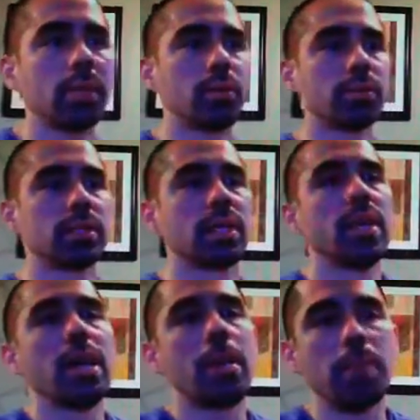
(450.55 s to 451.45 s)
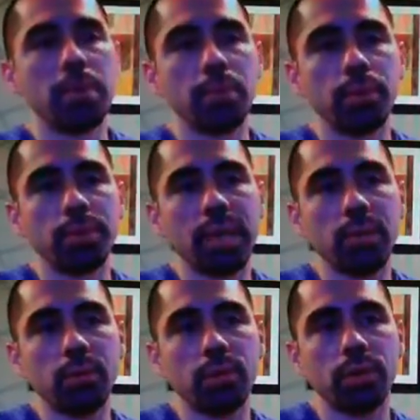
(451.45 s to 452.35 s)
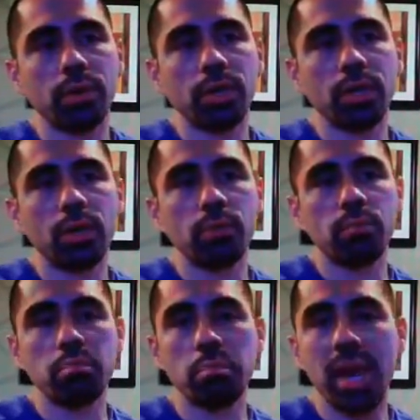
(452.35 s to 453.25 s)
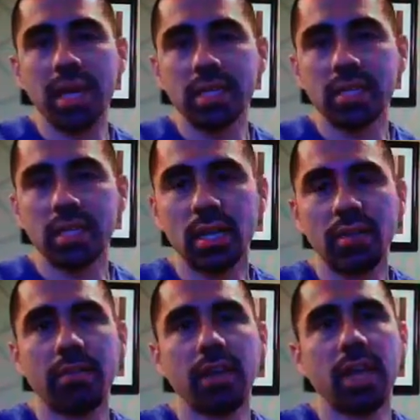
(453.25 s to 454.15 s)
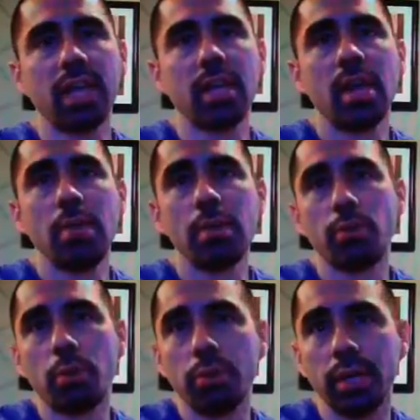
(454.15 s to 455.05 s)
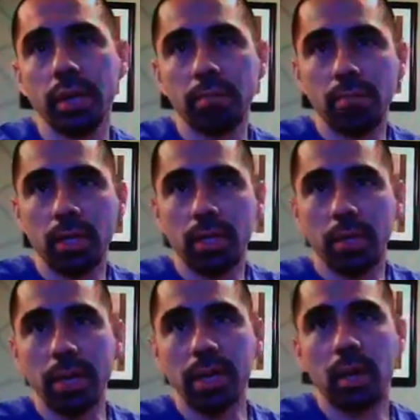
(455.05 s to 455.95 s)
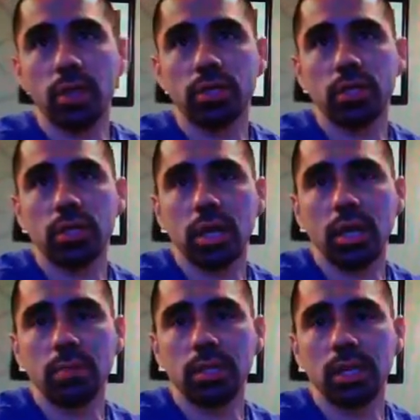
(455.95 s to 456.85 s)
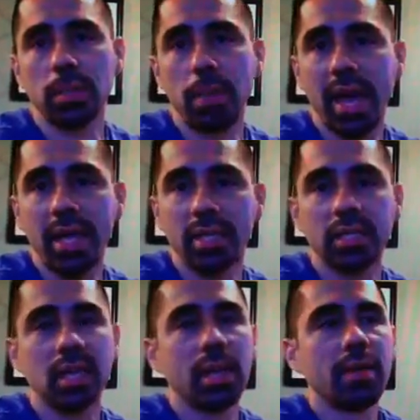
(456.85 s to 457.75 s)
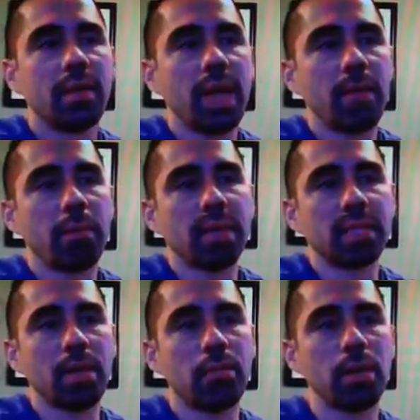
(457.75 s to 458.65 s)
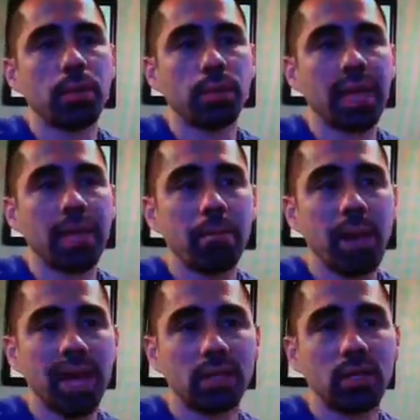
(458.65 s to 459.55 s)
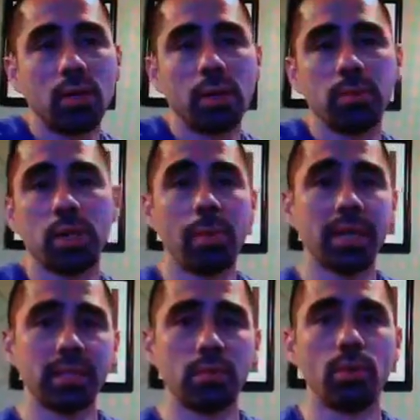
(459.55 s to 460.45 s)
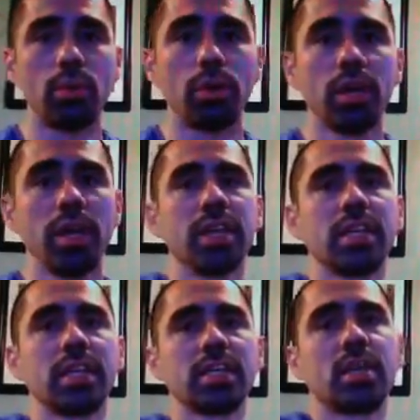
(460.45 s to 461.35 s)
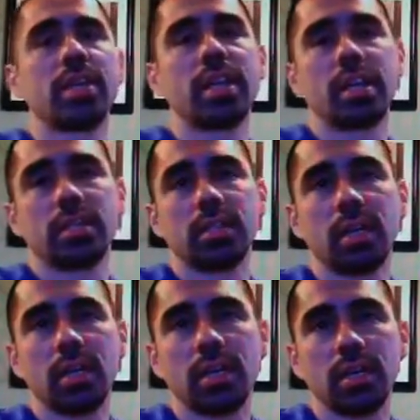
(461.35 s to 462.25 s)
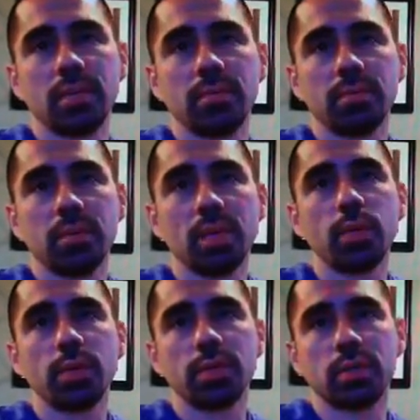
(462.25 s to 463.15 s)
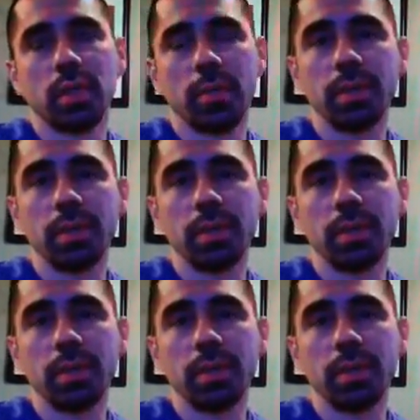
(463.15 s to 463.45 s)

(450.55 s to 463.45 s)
I mean, there was people that were, buying stuff, and people were putting them, the big large tubs in the bags, and by the time people came back to go and try to buy some more, they saw that there was